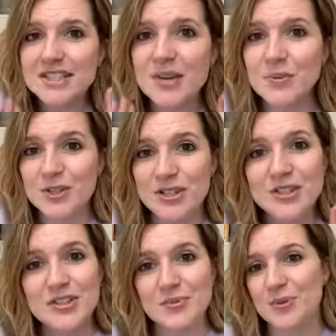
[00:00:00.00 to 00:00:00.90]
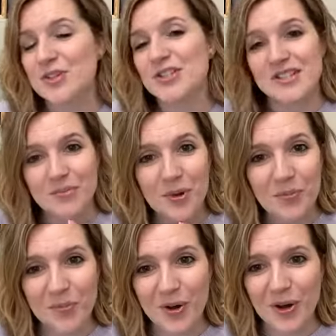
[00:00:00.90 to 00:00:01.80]
and I push this and I push this, and I'm going to
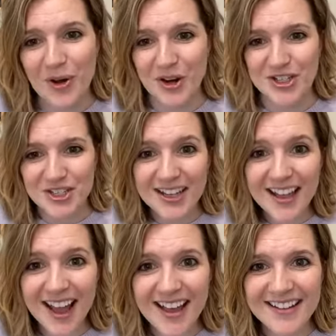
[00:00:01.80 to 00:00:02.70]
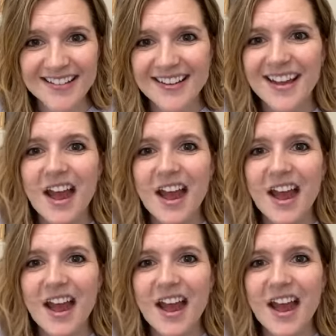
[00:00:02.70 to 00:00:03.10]
push it again.